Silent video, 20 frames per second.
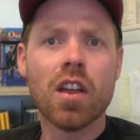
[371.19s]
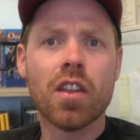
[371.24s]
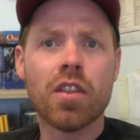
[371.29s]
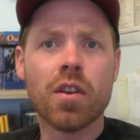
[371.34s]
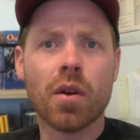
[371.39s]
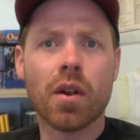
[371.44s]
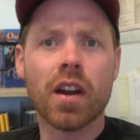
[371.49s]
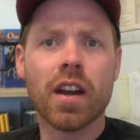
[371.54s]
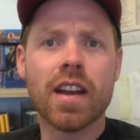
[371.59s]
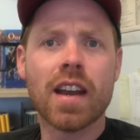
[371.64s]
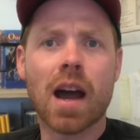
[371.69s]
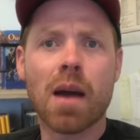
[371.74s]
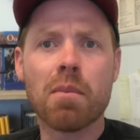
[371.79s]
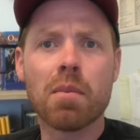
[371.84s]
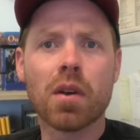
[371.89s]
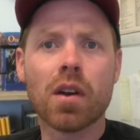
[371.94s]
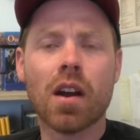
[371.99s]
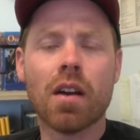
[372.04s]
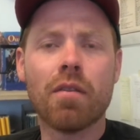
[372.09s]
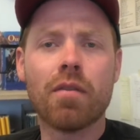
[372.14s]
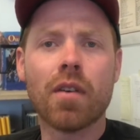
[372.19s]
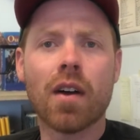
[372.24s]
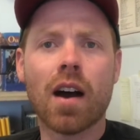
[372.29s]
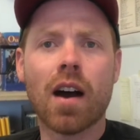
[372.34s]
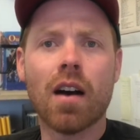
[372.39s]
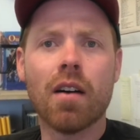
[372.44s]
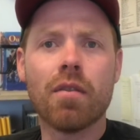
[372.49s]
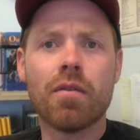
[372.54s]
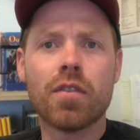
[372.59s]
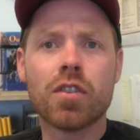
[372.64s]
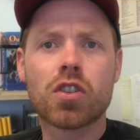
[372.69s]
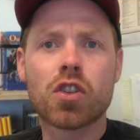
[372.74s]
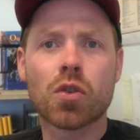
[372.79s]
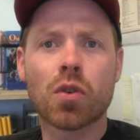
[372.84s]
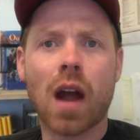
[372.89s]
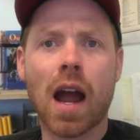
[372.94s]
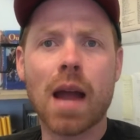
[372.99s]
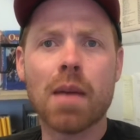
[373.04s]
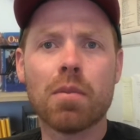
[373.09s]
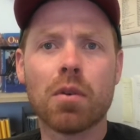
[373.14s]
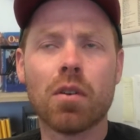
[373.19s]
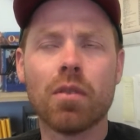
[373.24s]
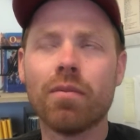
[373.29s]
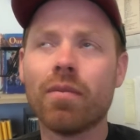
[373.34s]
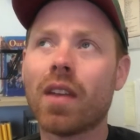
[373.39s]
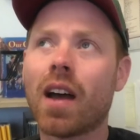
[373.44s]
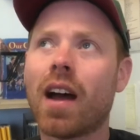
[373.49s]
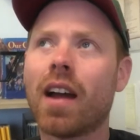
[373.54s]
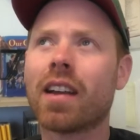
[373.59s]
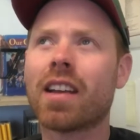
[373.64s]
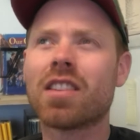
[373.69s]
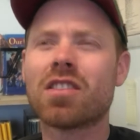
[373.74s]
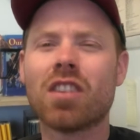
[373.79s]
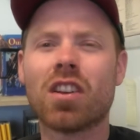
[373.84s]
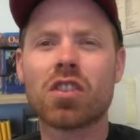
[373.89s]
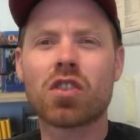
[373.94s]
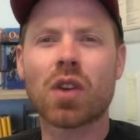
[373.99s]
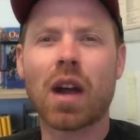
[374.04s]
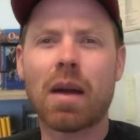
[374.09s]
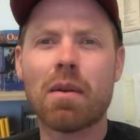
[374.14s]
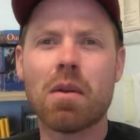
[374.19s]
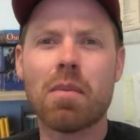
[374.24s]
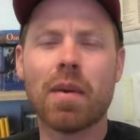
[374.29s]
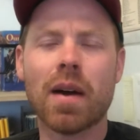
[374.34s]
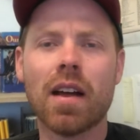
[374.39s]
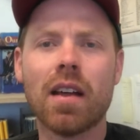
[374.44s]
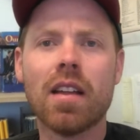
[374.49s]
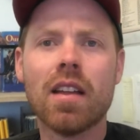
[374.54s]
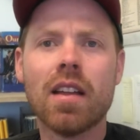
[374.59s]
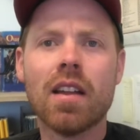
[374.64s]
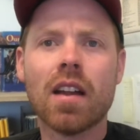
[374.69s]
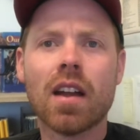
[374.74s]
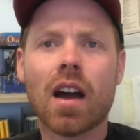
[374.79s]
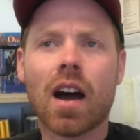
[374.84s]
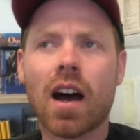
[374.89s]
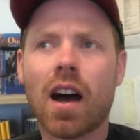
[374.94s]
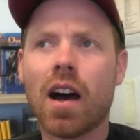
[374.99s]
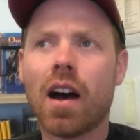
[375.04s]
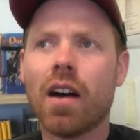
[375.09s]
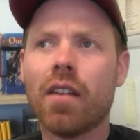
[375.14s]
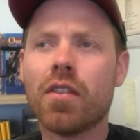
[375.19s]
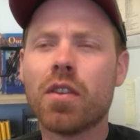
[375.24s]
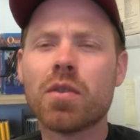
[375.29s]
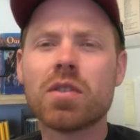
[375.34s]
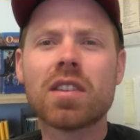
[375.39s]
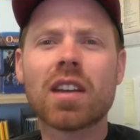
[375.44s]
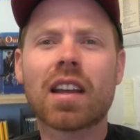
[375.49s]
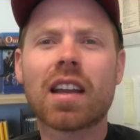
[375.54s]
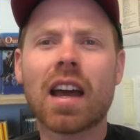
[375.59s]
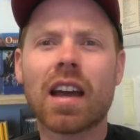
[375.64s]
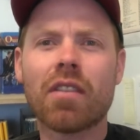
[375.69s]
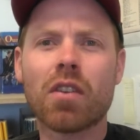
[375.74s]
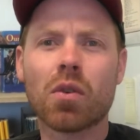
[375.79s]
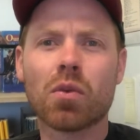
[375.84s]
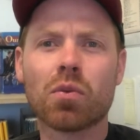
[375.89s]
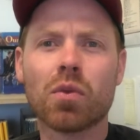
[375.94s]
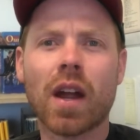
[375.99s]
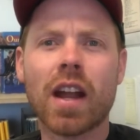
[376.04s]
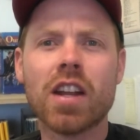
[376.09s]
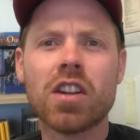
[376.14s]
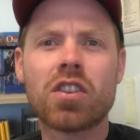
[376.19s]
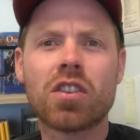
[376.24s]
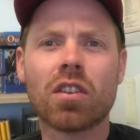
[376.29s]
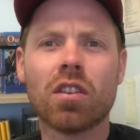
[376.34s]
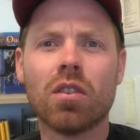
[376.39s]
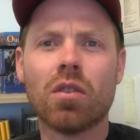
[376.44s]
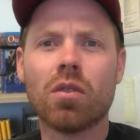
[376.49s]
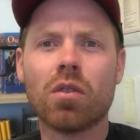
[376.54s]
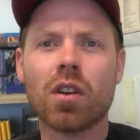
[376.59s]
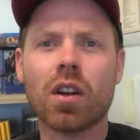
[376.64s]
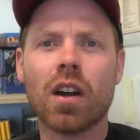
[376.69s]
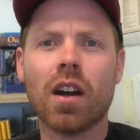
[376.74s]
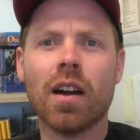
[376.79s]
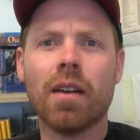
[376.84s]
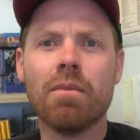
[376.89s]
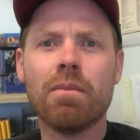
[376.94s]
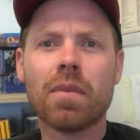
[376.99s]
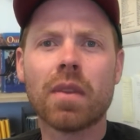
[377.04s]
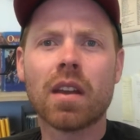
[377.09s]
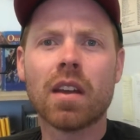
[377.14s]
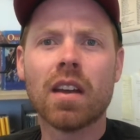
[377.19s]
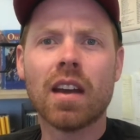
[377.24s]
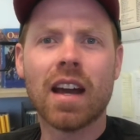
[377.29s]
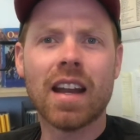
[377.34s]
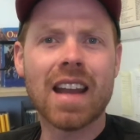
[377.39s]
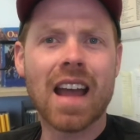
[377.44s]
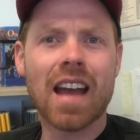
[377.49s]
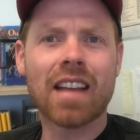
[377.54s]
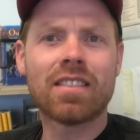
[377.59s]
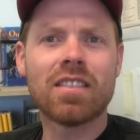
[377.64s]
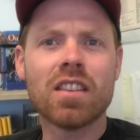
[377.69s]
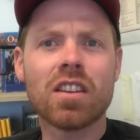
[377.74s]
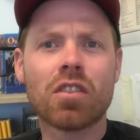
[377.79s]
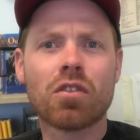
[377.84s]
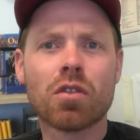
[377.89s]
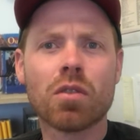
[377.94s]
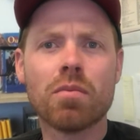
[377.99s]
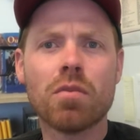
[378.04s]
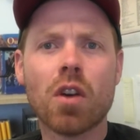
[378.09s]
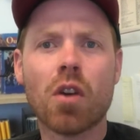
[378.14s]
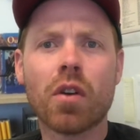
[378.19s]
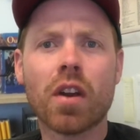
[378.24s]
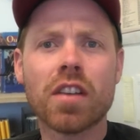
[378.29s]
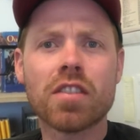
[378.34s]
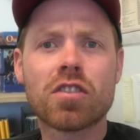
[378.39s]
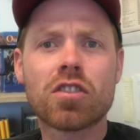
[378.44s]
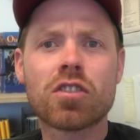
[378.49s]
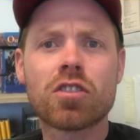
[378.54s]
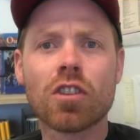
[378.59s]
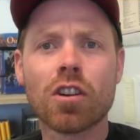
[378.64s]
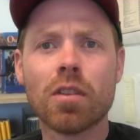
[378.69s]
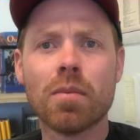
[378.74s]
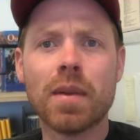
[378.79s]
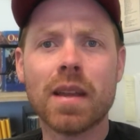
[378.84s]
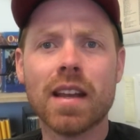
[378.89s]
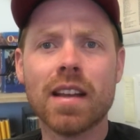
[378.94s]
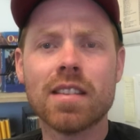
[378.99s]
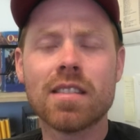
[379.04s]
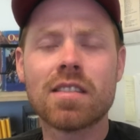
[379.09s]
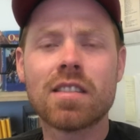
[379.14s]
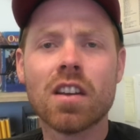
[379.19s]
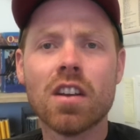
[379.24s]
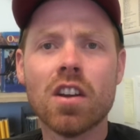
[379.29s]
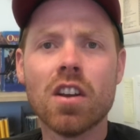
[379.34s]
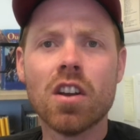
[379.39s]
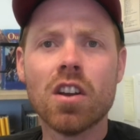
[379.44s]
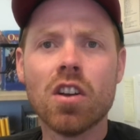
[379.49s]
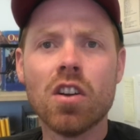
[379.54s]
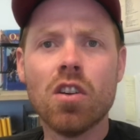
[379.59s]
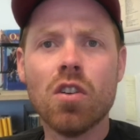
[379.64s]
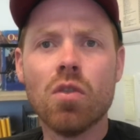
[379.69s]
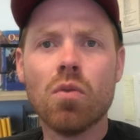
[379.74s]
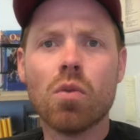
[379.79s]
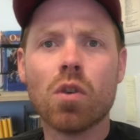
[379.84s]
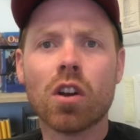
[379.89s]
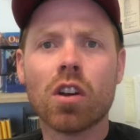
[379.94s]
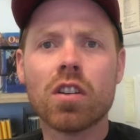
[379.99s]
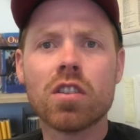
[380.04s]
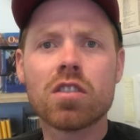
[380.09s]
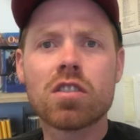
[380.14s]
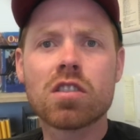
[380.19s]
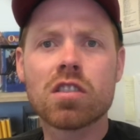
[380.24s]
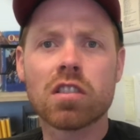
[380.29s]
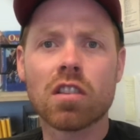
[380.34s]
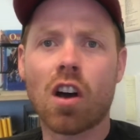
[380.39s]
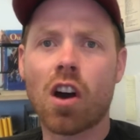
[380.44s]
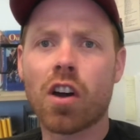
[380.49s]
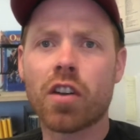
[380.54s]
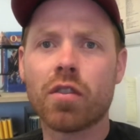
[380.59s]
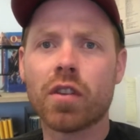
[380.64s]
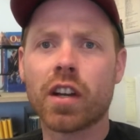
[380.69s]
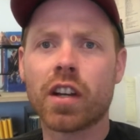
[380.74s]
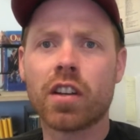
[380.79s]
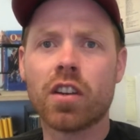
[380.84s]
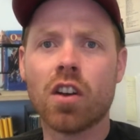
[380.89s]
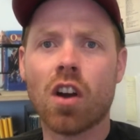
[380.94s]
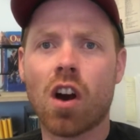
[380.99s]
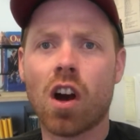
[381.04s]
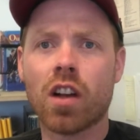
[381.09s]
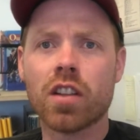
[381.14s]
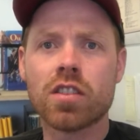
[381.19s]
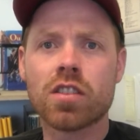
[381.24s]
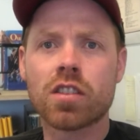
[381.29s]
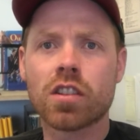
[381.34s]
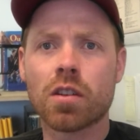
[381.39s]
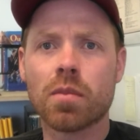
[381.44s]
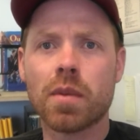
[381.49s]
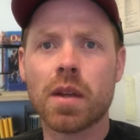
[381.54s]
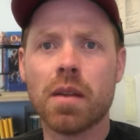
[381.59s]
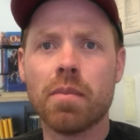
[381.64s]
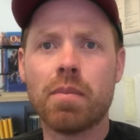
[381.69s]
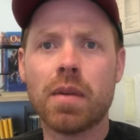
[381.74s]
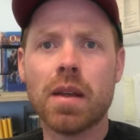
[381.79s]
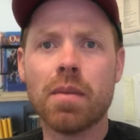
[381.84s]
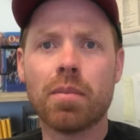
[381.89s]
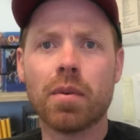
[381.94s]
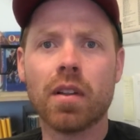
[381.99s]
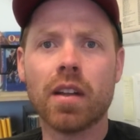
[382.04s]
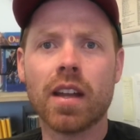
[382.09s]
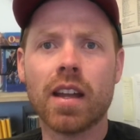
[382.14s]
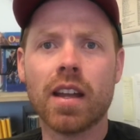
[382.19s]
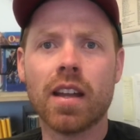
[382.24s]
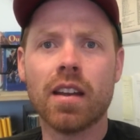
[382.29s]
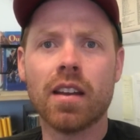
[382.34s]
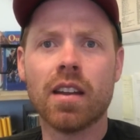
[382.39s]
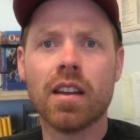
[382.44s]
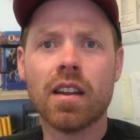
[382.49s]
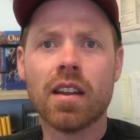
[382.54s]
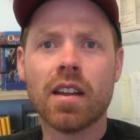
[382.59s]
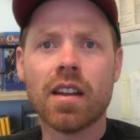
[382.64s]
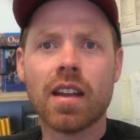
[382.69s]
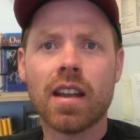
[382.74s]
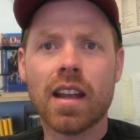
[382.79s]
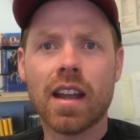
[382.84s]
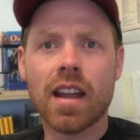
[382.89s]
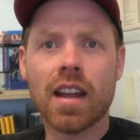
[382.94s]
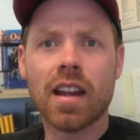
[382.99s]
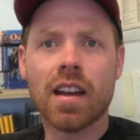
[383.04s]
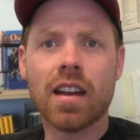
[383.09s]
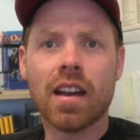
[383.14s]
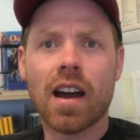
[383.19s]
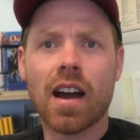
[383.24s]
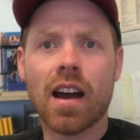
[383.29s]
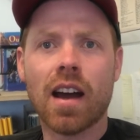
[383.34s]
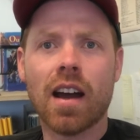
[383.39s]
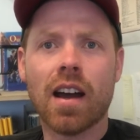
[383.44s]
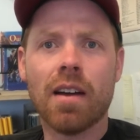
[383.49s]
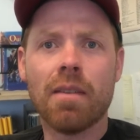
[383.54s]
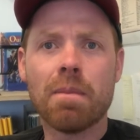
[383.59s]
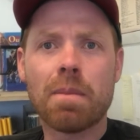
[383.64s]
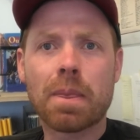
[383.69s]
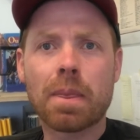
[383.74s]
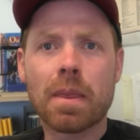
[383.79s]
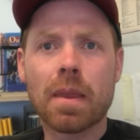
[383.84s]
There were a number of, of tribal, I guess not tribal, but uh, there was kind of a racial or a, an ethnic group known as Serbians who were slaughtering non-Serbian people in in uh,